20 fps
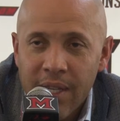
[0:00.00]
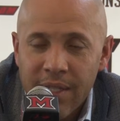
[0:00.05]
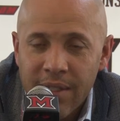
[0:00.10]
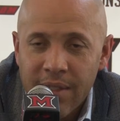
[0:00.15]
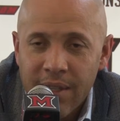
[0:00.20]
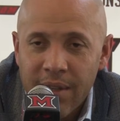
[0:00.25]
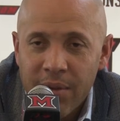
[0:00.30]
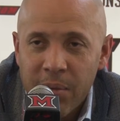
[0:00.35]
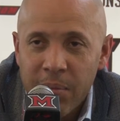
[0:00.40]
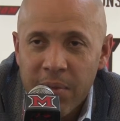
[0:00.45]

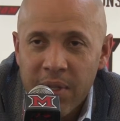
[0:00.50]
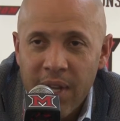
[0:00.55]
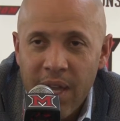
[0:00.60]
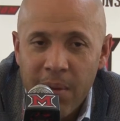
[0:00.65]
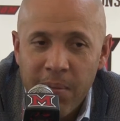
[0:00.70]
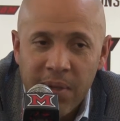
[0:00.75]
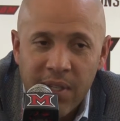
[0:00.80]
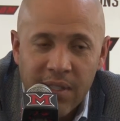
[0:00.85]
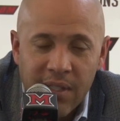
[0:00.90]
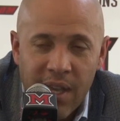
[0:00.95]
settle. But
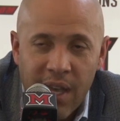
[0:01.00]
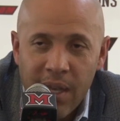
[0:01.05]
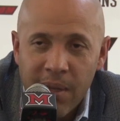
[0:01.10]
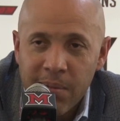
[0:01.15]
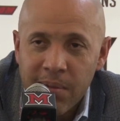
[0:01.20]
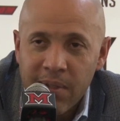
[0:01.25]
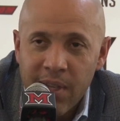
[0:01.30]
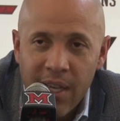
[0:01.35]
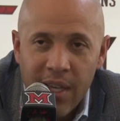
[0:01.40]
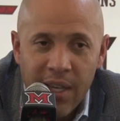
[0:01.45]
how many
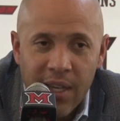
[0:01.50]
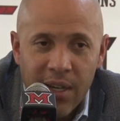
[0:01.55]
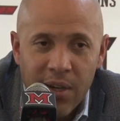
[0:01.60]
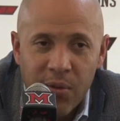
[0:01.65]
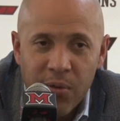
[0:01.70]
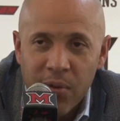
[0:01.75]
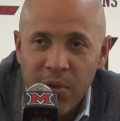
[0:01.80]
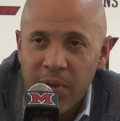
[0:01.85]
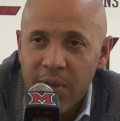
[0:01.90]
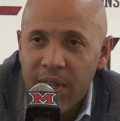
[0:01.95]
times
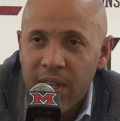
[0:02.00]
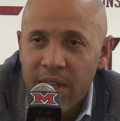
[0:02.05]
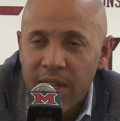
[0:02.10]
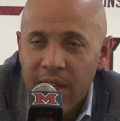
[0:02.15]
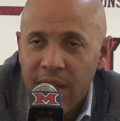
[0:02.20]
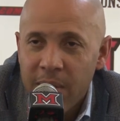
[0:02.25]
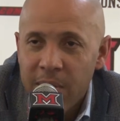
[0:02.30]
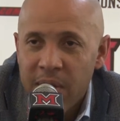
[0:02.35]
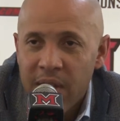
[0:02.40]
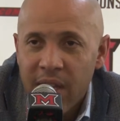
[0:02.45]
Haruna?
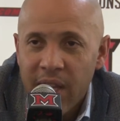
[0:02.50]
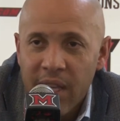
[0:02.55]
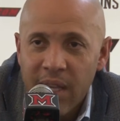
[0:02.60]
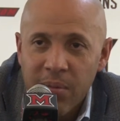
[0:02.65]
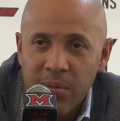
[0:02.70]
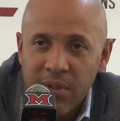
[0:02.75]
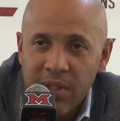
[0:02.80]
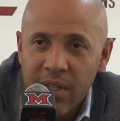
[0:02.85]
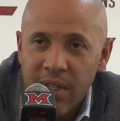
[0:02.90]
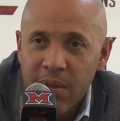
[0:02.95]
How many
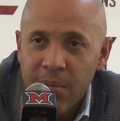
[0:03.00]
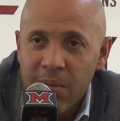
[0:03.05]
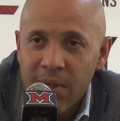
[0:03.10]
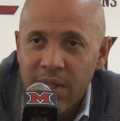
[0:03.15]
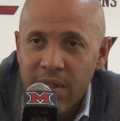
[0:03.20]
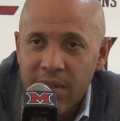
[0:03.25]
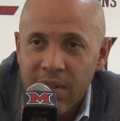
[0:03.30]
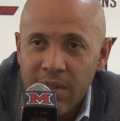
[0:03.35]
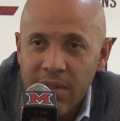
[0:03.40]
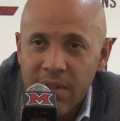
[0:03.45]
layups did he
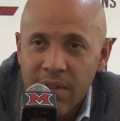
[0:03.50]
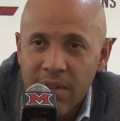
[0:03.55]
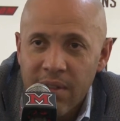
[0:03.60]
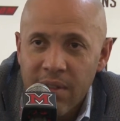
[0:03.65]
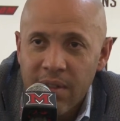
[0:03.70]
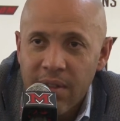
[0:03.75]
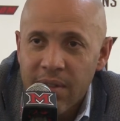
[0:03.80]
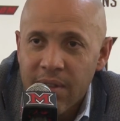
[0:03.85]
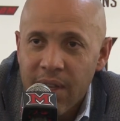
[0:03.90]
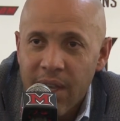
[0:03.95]
miss?
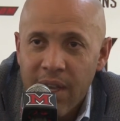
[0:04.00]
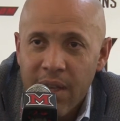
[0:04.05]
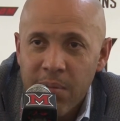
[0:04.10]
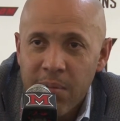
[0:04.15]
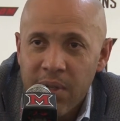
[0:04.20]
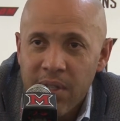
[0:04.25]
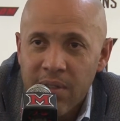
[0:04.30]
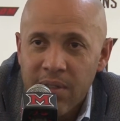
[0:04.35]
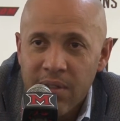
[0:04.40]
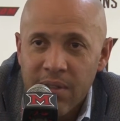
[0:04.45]
Oh God,
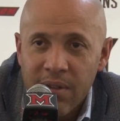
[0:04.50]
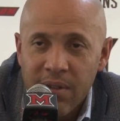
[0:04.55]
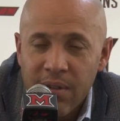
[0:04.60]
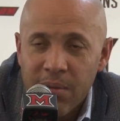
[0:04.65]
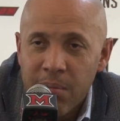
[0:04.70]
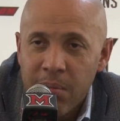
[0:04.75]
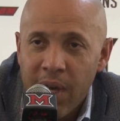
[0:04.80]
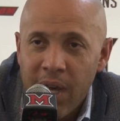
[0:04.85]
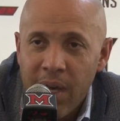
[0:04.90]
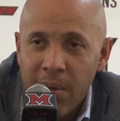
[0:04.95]
miss it or
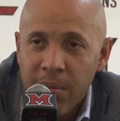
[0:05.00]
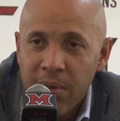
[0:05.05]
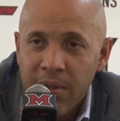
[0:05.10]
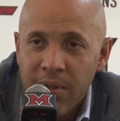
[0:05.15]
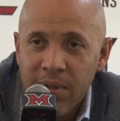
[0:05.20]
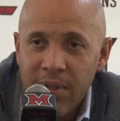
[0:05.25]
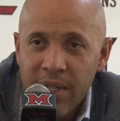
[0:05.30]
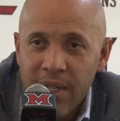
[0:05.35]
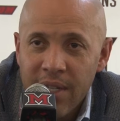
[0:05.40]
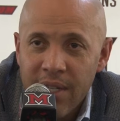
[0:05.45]

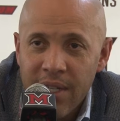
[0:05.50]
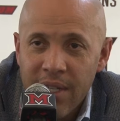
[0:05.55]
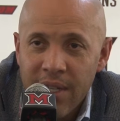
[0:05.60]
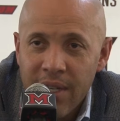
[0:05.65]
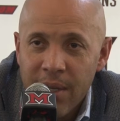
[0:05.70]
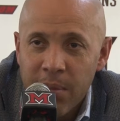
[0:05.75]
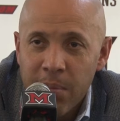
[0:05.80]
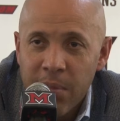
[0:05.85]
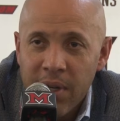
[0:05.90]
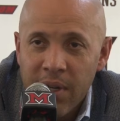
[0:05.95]
bobble
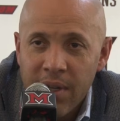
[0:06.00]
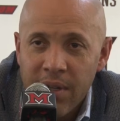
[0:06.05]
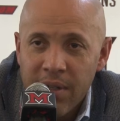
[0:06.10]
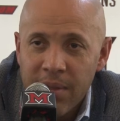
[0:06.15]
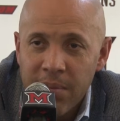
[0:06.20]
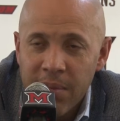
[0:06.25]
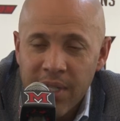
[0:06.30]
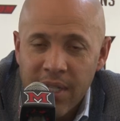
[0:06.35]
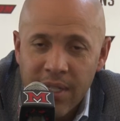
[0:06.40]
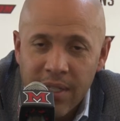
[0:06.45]
a ball.
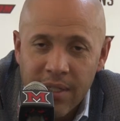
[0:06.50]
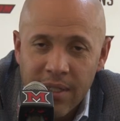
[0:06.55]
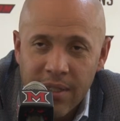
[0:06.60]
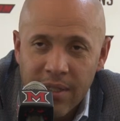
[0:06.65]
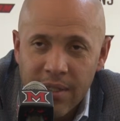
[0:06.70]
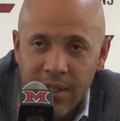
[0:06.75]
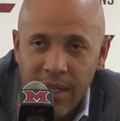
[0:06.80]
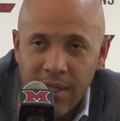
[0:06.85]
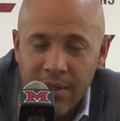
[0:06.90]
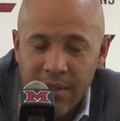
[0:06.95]
I mean,
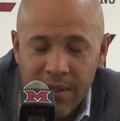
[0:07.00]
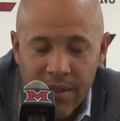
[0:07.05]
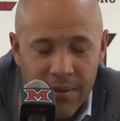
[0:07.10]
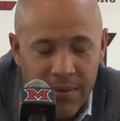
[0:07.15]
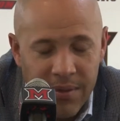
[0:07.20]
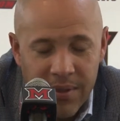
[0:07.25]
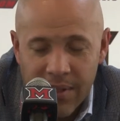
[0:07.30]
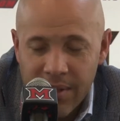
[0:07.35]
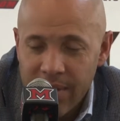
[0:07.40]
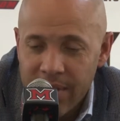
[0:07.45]
that
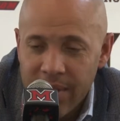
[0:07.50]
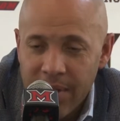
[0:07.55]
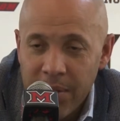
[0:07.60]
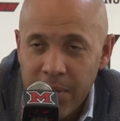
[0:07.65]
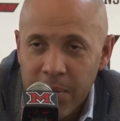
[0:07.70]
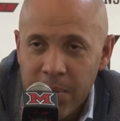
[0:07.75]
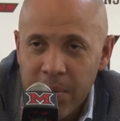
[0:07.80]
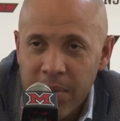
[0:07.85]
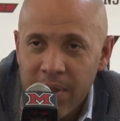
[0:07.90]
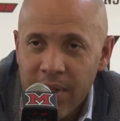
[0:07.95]
stuff just
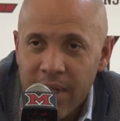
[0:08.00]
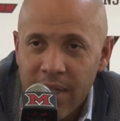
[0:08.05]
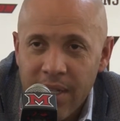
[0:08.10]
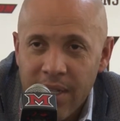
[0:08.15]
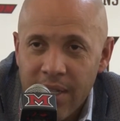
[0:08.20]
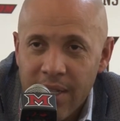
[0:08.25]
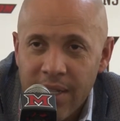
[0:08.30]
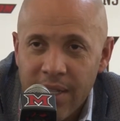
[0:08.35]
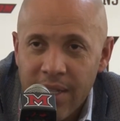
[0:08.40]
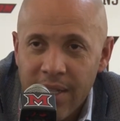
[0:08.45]
oh boy,
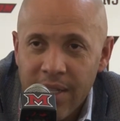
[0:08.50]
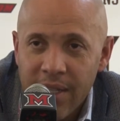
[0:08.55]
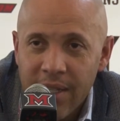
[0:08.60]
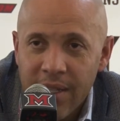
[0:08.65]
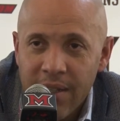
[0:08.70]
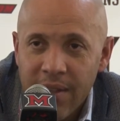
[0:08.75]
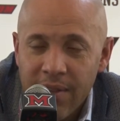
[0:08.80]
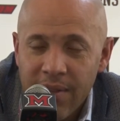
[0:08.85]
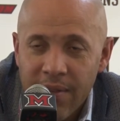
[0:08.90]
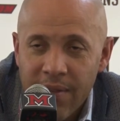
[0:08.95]
you
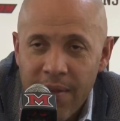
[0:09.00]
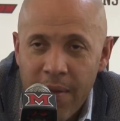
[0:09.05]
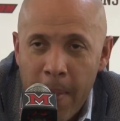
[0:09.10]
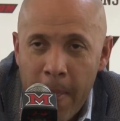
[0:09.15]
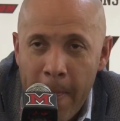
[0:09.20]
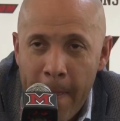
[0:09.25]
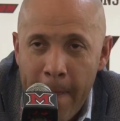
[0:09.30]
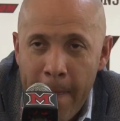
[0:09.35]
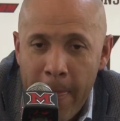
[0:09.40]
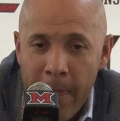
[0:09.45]
know.
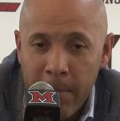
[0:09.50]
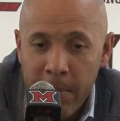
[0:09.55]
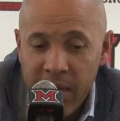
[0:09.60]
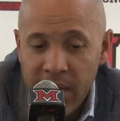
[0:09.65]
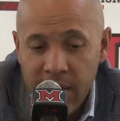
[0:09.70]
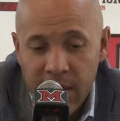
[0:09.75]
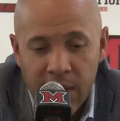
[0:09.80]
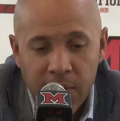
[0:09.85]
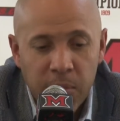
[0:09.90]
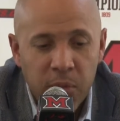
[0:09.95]

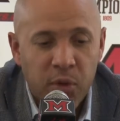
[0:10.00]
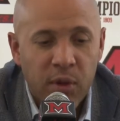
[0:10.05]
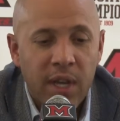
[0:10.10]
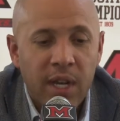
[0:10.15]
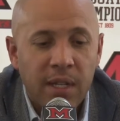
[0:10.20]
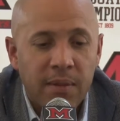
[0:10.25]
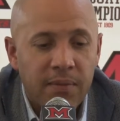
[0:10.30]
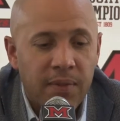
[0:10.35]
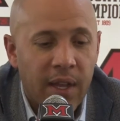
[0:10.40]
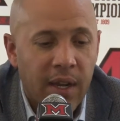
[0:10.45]
But give him
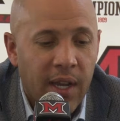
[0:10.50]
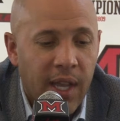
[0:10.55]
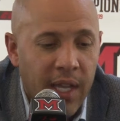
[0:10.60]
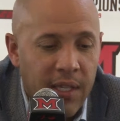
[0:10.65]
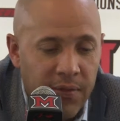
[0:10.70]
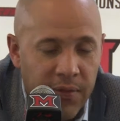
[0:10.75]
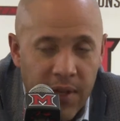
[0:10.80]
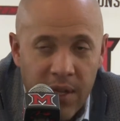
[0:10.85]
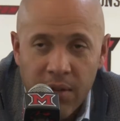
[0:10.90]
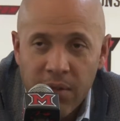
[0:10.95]
credit. Our
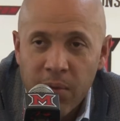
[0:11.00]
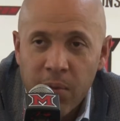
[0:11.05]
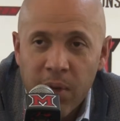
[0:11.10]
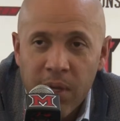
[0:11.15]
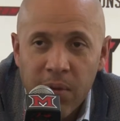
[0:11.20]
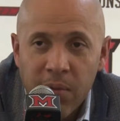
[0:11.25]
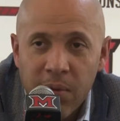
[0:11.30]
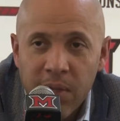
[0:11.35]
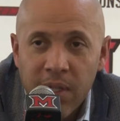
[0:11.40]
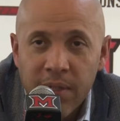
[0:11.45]
guys found a
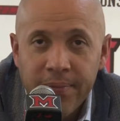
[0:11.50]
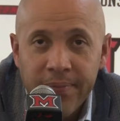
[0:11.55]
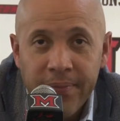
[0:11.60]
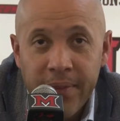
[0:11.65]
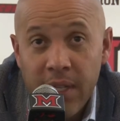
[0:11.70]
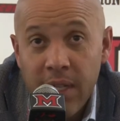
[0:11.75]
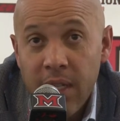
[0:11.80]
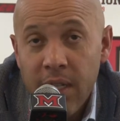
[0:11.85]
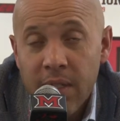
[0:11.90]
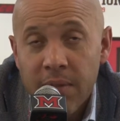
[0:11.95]
way to win.
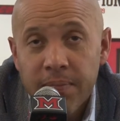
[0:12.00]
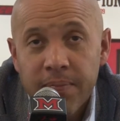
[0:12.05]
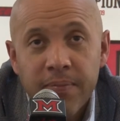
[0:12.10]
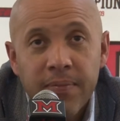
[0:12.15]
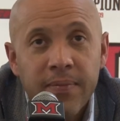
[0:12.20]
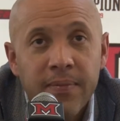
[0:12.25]
They did.